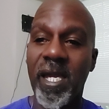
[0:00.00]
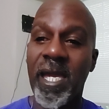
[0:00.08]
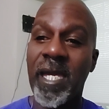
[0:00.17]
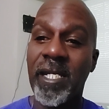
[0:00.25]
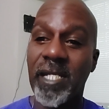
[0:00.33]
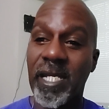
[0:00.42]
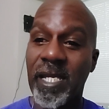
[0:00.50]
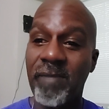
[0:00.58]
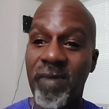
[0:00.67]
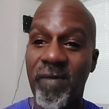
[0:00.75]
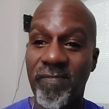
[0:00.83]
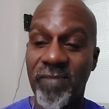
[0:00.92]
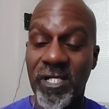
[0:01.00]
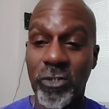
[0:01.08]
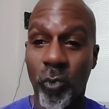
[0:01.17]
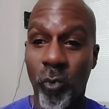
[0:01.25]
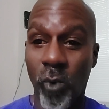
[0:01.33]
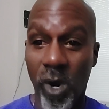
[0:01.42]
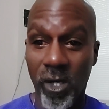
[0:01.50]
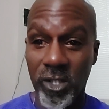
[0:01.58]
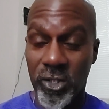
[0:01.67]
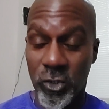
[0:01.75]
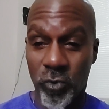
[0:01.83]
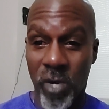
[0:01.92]
And even if this
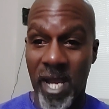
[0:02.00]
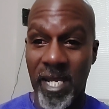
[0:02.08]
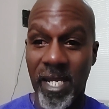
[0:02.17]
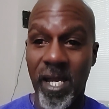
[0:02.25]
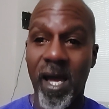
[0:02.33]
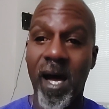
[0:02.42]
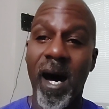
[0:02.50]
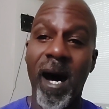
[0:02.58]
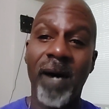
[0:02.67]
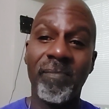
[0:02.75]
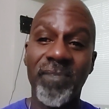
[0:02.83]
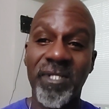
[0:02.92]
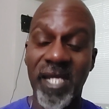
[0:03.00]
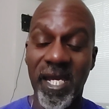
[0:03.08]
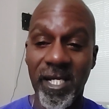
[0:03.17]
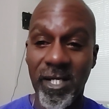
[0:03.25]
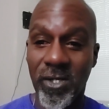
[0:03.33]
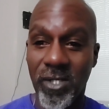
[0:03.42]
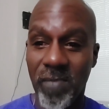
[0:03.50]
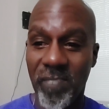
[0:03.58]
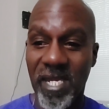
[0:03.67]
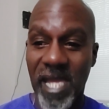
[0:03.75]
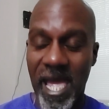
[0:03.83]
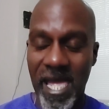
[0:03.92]
works right, I'm then going to
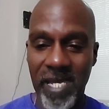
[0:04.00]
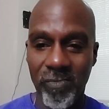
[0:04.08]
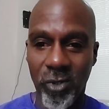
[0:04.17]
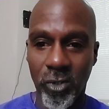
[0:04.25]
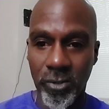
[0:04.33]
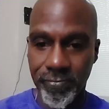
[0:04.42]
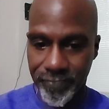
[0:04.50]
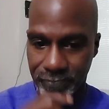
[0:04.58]
be able